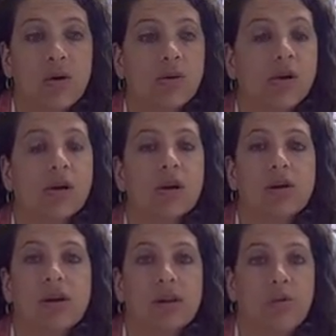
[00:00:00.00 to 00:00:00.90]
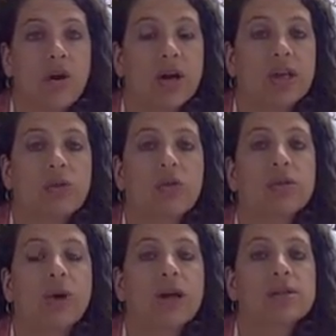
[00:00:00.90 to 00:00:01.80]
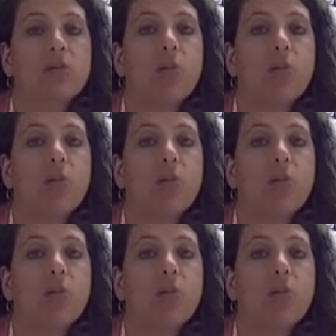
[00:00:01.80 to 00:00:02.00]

or walking through the grass